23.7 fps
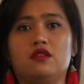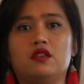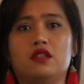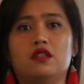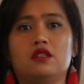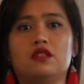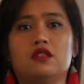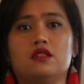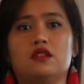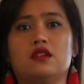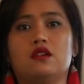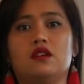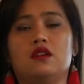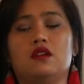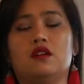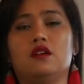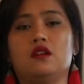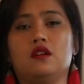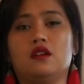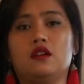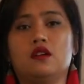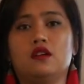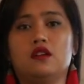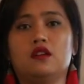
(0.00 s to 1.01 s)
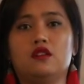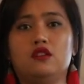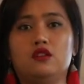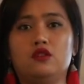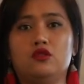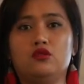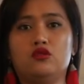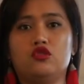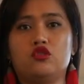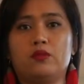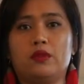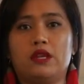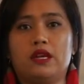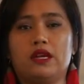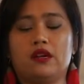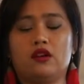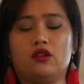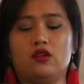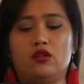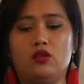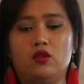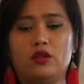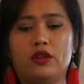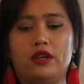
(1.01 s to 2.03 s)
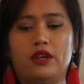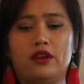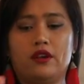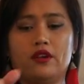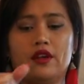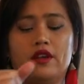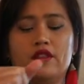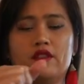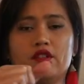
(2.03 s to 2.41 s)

this huge black hole here.